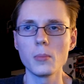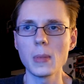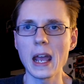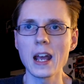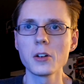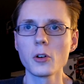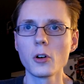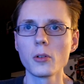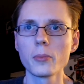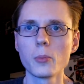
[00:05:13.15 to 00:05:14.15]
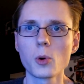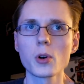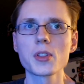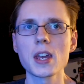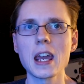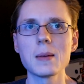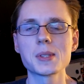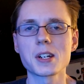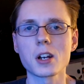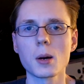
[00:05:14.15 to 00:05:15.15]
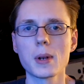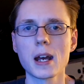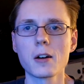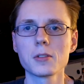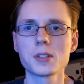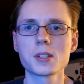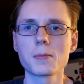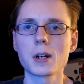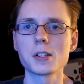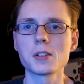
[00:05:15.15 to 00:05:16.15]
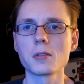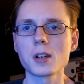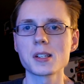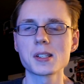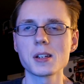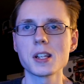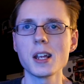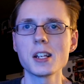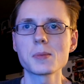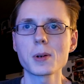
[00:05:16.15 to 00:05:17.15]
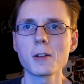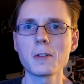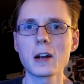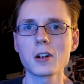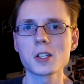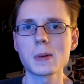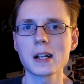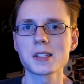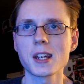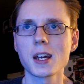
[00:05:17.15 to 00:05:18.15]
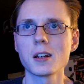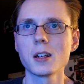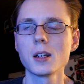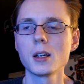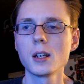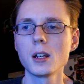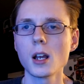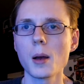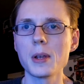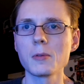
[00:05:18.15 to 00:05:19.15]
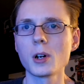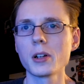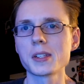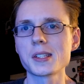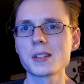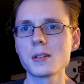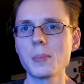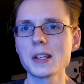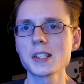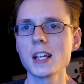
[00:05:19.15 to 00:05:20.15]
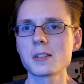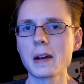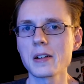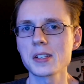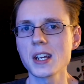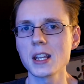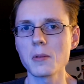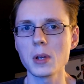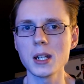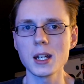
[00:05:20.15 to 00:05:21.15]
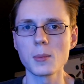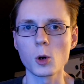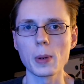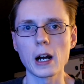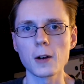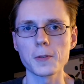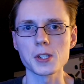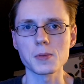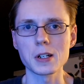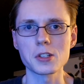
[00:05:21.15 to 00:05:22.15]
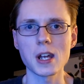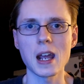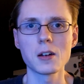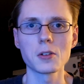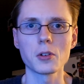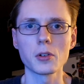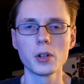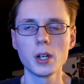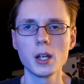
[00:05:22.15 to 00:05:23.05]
handle more of the games that are coming out pretty soon. Because it is pretty fair to expect that. I mean, well, it's fair to say that we need a more powerful Switch to handle